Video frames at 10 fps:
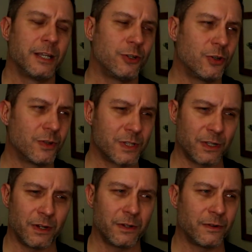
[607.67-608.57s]
You can
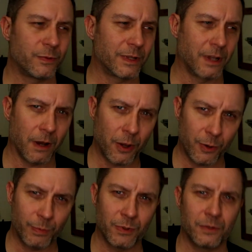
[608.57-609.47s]
start off with
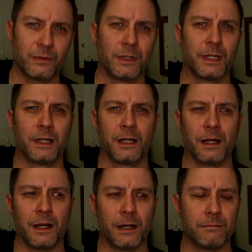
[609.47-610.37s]
global
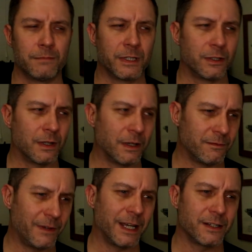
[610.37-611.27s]

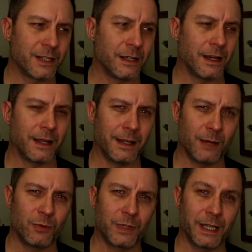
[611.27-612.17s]
and vector, and
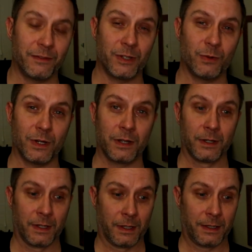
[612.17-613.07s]
that will give you